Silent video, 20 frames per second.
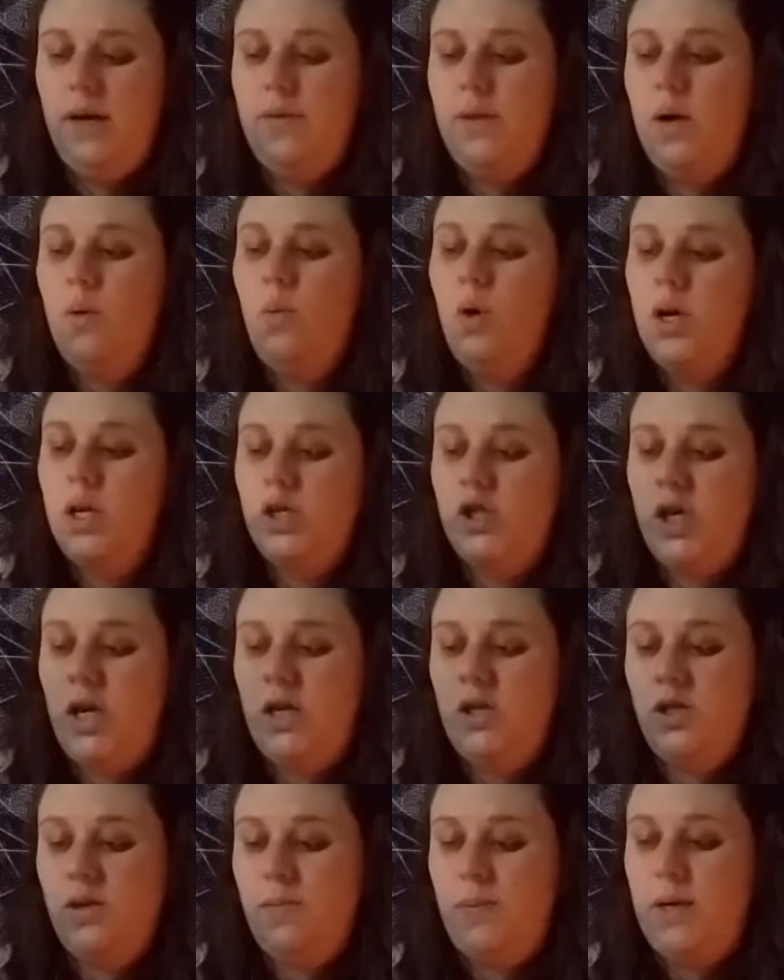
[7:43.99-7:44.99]
and they want to
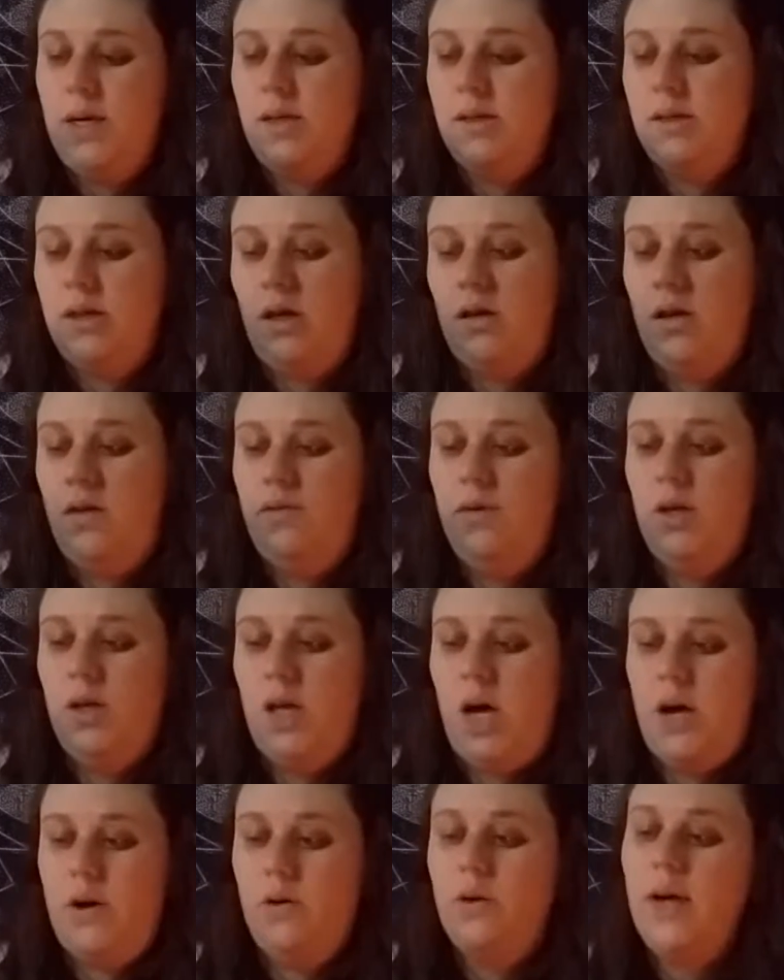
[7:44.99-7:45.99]
change it because they love you a
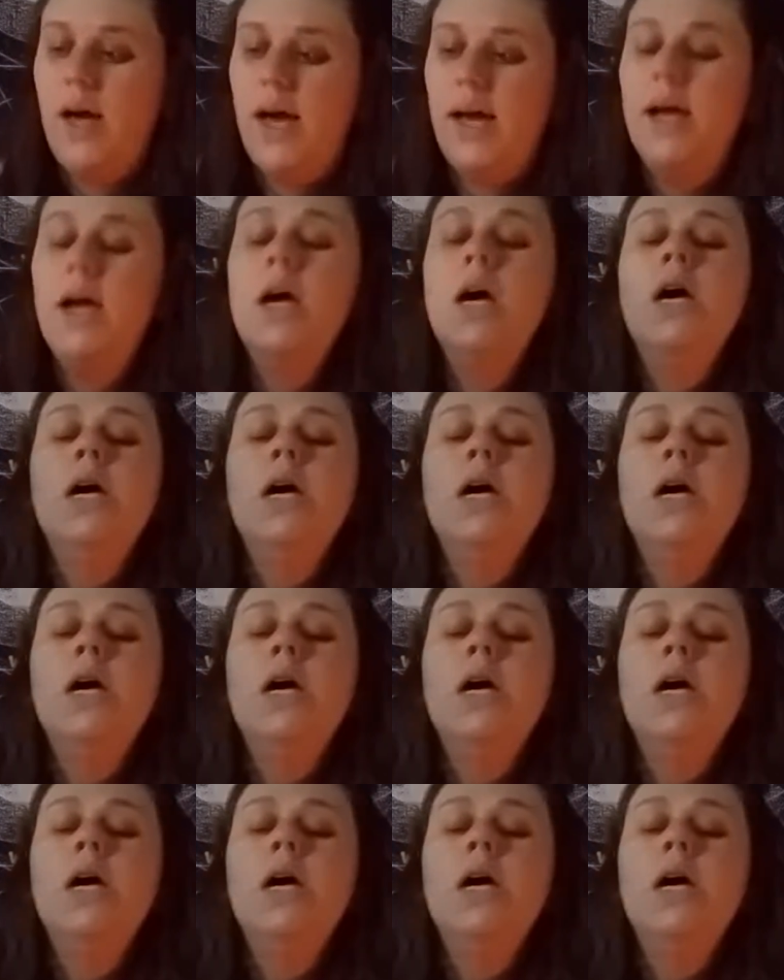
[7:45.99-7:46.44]
lot. Okay.